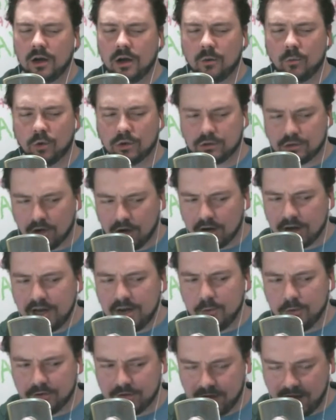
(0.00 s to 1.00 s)
We're
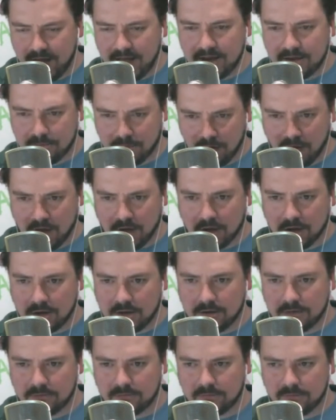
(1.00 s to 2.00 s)
talking with Ed
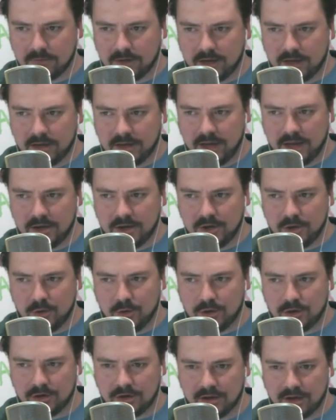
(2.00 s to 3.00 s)
Monk, and
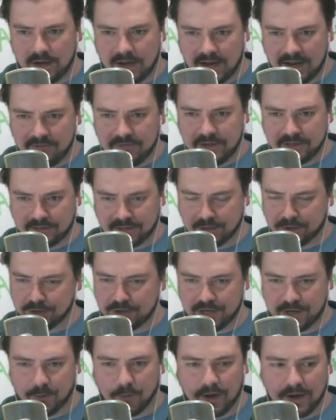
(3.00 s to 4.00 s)
you can obviously
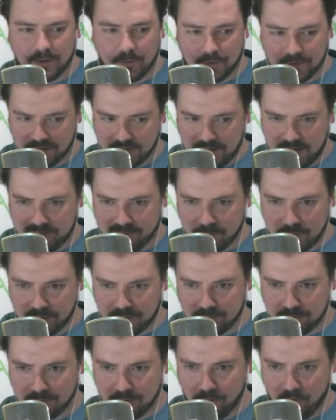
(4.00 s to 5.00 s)
understand why I wanted to have him
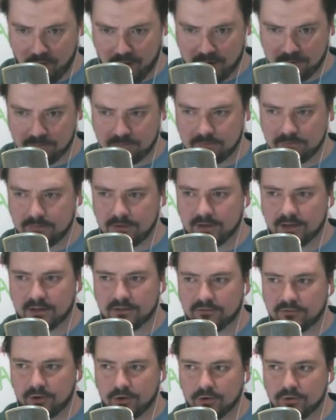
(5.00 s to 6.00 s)
on the program,
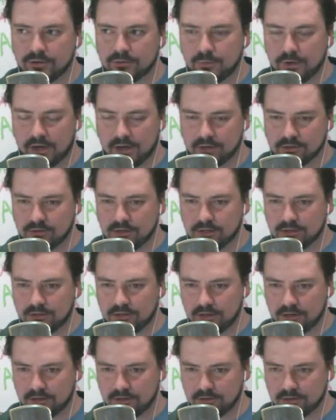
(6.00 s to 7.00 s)
folks, because
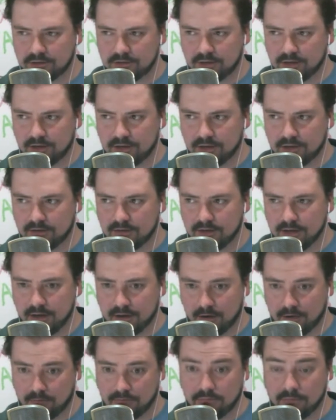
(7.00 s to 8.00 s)
this is
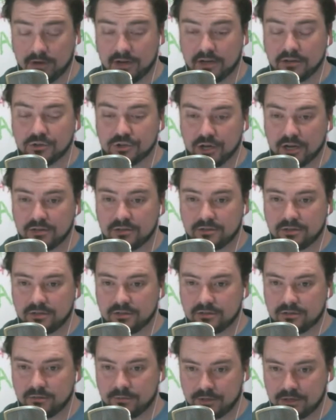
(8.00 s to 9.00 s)
an
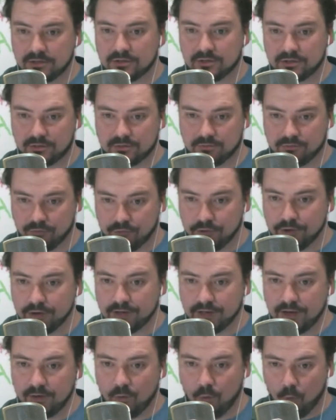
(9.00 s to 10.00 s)
injustice. I mean, this is
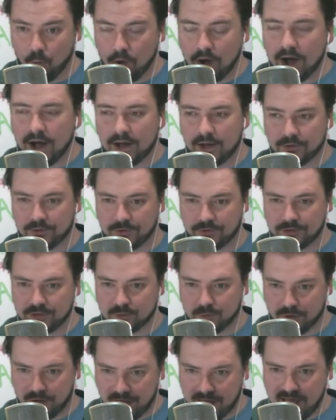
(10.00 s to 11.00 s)
really wild that
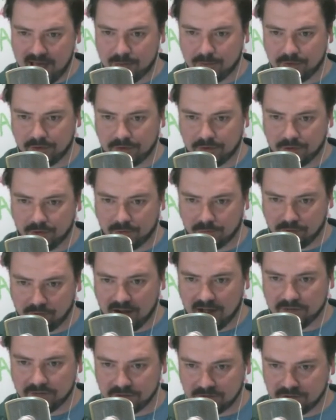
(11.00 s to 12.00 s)
this would happen to a
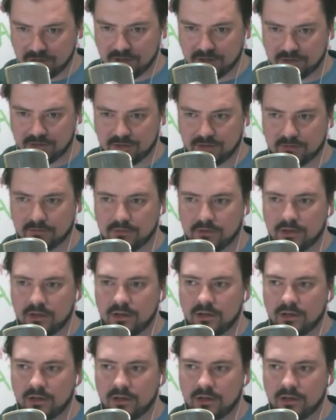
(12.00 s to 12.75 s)
private citizen